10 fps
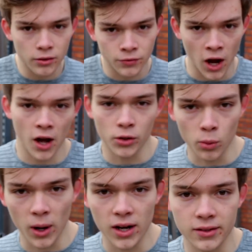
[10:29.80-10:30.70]
of other
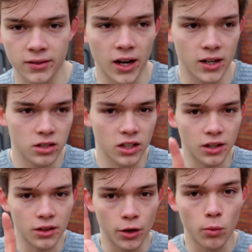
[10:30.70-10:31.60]
ways and actually
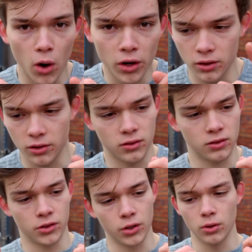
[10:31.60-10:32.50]
the one
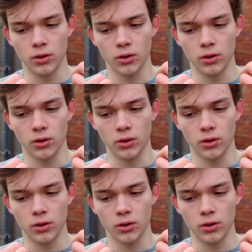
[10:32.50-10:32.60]
is too.